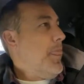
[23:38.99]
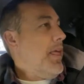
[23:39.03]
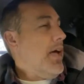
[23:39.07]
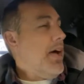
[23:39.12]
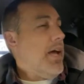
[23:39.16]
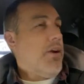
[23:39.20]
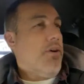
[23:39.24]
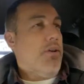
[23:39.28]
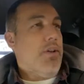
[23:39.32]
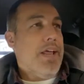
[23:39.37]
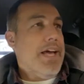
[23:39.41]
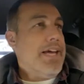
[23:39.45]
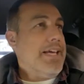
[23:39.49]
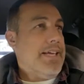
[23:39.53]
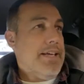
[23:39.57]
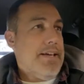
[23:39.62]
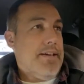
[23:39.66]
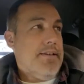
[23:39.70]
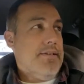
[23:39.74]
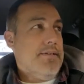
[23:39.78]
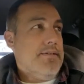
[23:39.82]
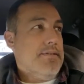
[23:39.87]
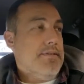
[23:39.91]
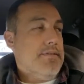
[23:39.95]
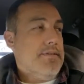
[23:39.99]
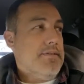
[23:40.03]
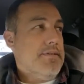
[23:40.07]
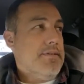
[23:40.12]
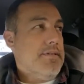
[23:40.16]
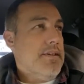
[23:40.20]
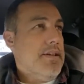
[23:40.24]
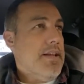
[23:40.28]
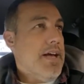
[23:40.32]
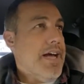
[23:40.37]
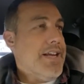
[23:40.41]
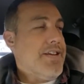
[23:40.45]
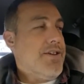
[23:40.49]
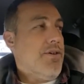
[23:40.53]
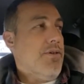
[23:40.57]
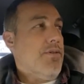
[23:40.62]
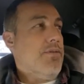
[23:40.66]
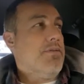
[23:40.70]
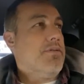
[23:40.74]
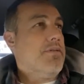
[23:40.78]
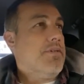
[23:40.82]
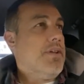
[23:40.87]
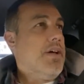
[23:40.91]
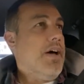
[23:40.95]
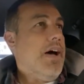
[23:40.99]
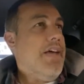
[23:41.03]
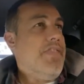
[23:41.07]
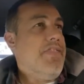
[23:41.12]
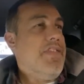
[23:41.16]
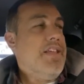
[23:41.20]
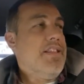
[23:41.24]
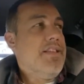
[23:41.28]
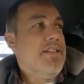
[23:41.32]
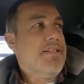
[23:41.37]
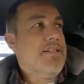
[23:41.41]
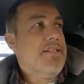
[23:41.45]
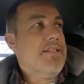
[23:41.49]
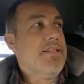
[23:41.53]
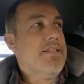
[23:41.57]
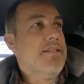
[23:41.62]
I don't like it. I think that